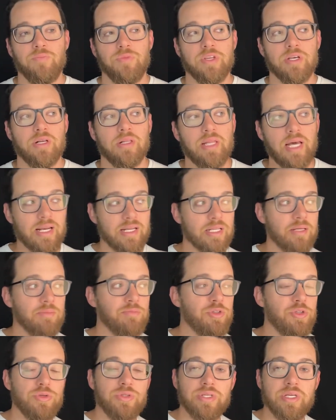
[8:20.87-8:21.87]
A lot of
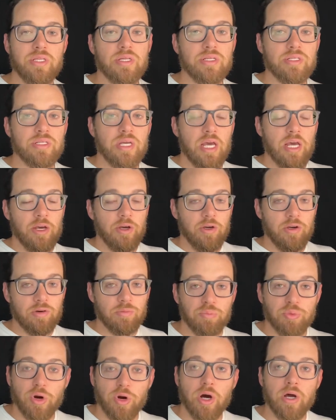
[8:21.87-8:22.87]
times you see this uh,
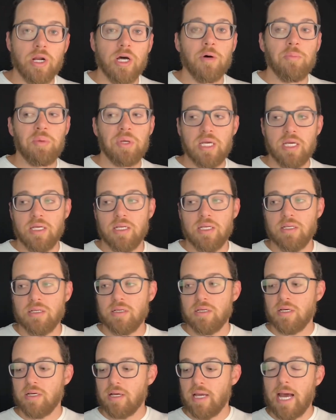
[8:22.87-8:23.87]
brought up
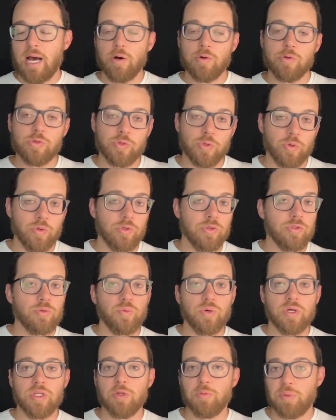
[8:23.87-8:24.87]
in households
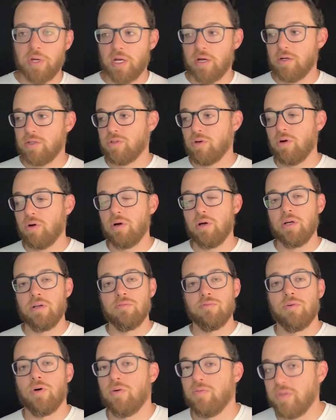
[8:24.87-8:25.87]
where the parents are
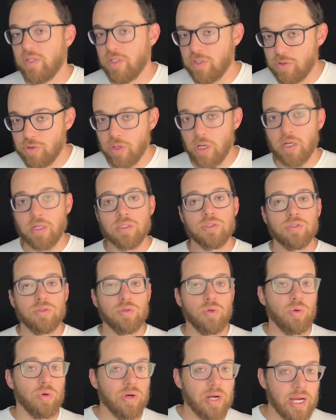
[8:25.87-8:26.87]
involved in drugs
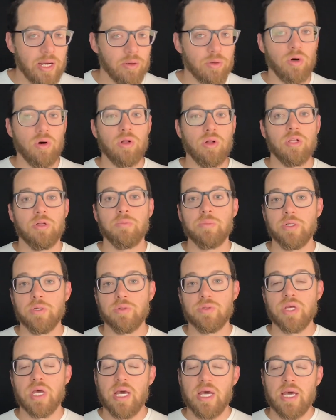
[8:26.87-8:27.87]
or alcohol
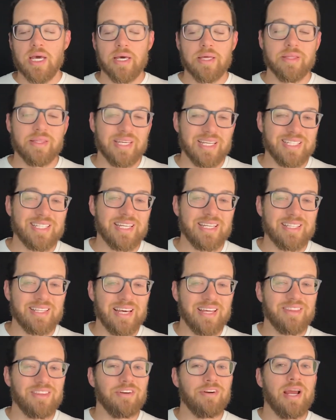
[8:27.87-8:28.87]
abuse and things like
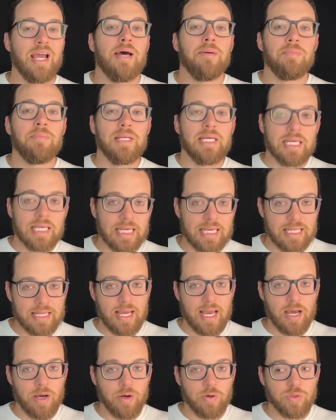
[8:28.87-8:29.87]
that that are happening in the
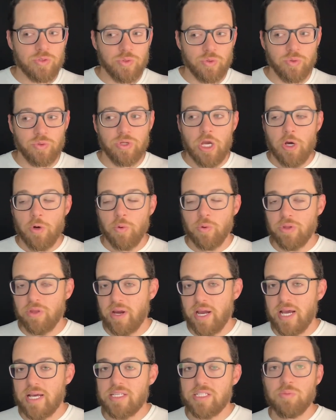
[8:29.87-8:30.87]
household, where there
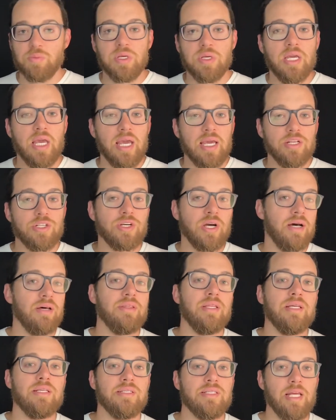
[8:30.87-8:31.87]
has to be a
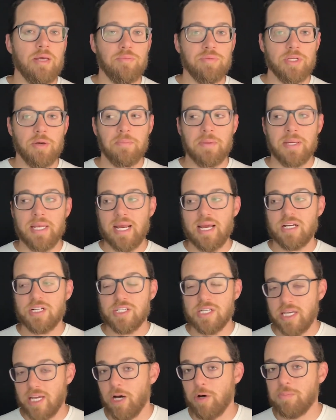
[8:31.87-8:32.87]
child that steps up and
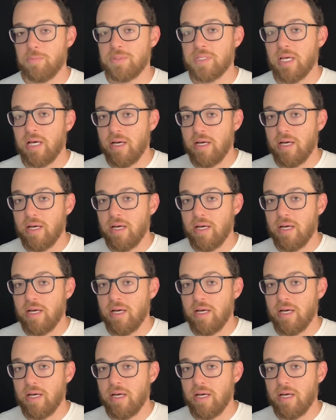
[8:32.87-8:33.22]
actually helps